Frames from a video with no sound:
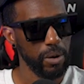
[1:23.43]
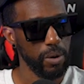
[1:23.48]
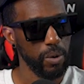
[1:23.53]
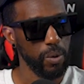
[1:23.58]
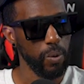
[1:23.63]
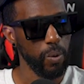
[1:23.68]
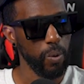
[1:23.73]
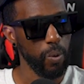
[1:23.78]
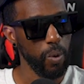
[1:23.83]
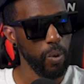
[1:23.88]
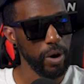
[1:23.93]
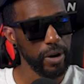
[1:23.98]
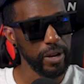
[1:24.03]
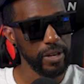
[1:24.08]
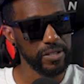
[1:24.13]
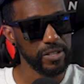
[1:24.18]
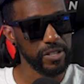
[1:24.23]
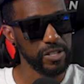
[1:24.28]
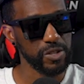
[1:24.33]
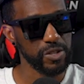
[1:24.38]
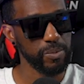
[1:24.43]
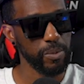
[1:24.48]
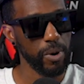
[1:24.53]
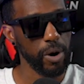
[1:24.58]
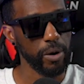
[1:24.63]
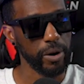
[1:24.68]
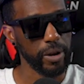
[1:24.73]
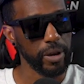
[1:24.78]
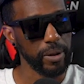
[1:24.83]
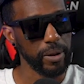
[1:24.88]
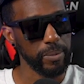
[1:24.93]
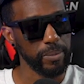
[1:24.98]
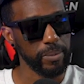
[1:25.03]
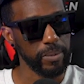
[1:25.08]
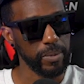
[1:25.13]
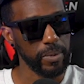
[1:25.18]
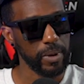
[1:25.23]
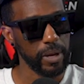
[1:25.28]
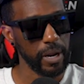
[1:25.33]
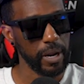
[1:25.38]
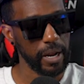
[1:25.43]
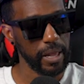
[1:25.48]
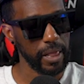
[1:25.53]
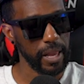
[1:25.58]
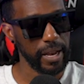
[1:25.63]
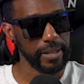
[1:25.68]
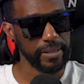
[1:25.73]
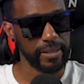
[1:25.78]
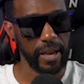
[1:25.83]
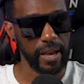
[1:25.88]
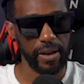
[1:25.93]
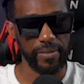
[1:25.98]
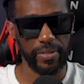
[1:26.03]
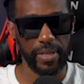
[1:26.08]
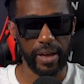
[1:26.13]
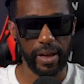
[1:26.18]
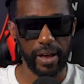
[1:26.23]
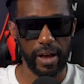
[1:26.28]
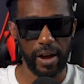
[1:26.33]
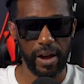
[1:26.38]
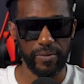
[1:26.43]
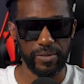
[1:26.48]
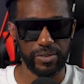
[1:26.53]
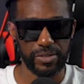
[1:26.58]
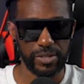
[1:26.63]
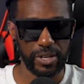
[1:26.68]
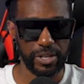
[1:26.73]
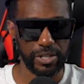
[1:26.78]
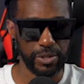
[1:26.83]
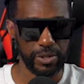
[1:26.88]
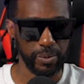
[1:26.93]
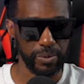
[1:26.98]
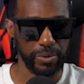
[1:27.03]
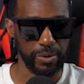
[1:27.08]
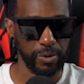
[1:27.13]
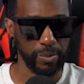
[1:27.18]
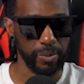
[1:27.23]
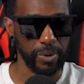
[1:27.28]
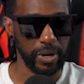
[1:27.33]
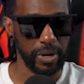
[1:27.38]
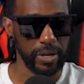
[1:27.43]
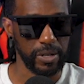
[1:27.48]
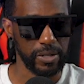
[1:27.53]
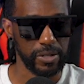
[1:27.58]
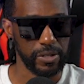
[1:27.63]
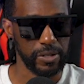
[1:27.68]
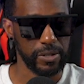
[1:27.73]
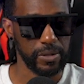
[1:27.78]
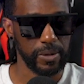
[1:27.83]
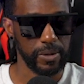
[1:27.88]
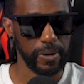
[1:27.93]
What is his market? And I'd like to have that conversation with you because,